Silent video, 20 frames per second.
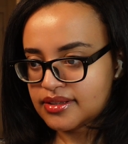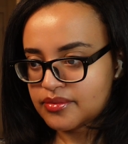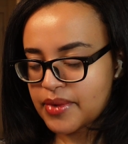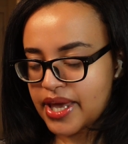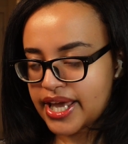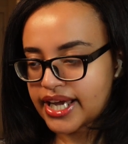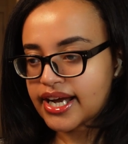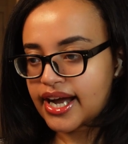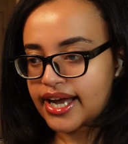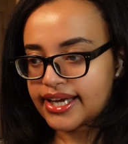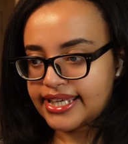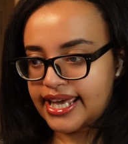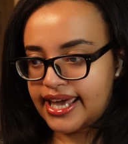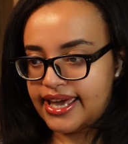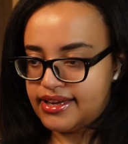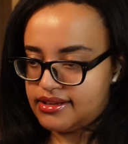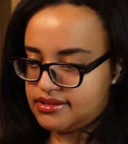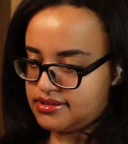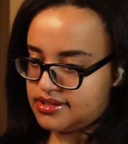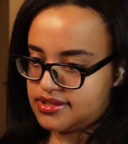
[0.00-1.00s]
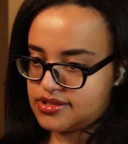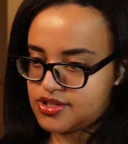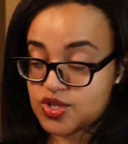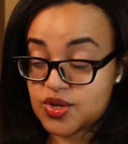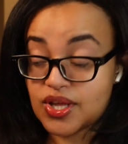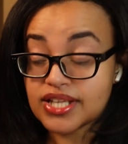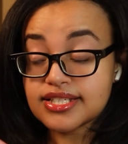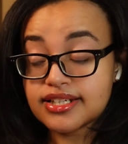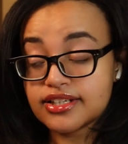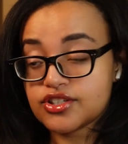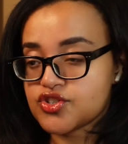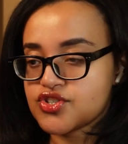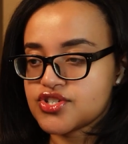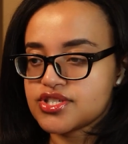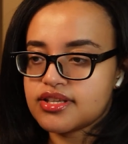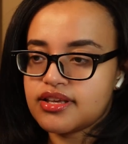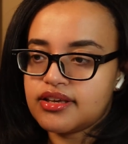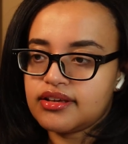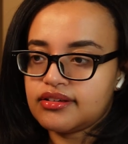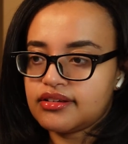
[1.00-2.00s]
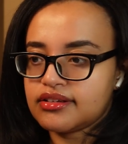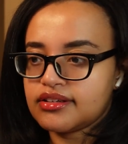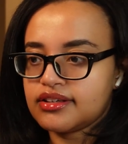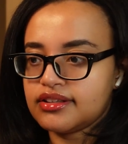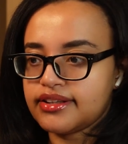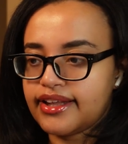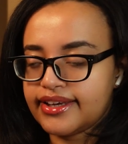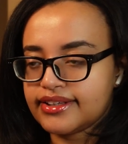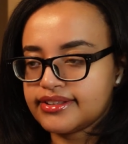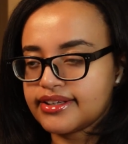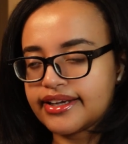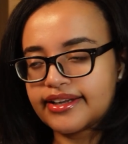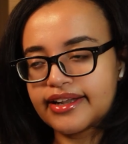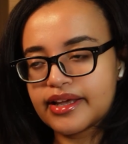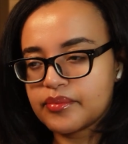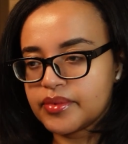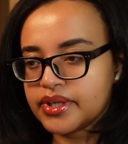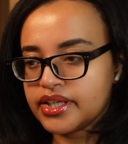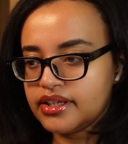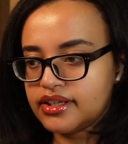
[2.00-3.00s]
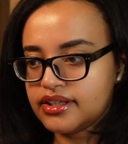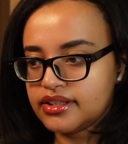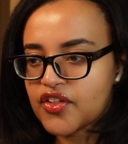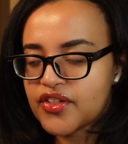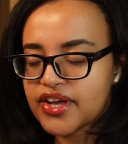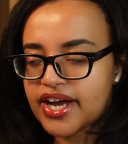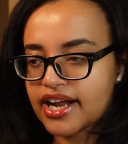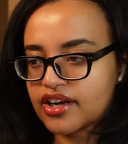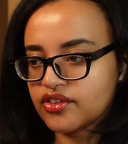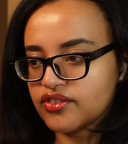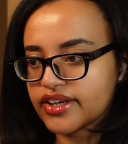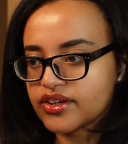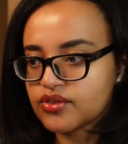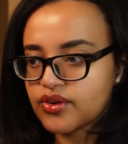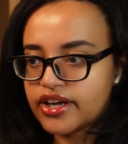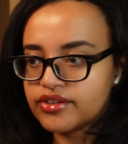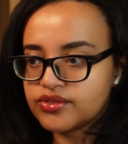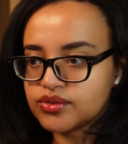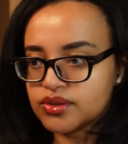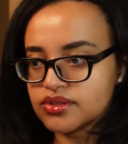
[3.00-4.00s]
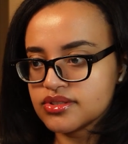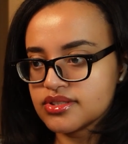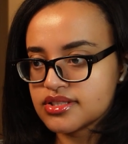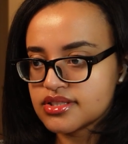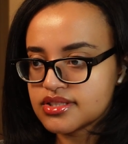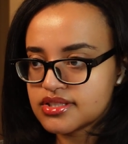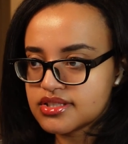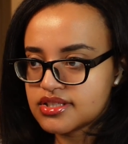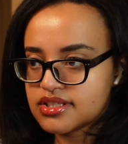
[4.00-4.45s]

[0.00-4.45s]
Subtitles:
main guy can't. So that's an interesting like dynamic. Are they kind of like rivals?